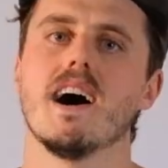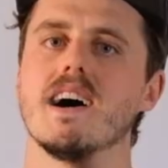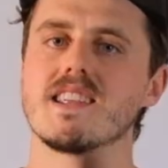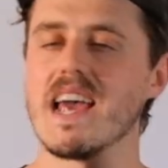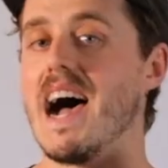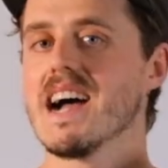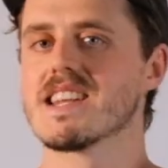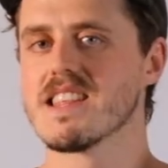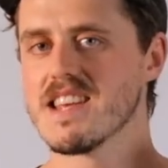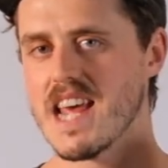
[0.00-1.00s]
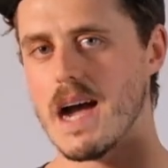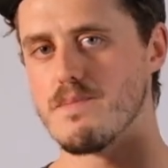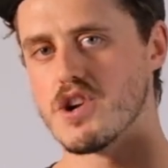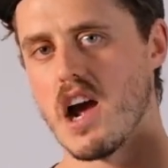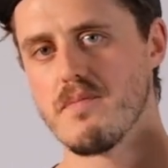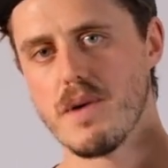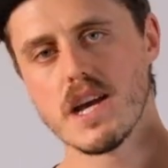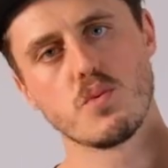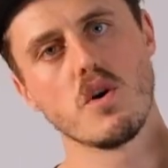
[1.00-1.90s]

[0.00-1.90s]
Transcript: And to add to this hyperdrive base,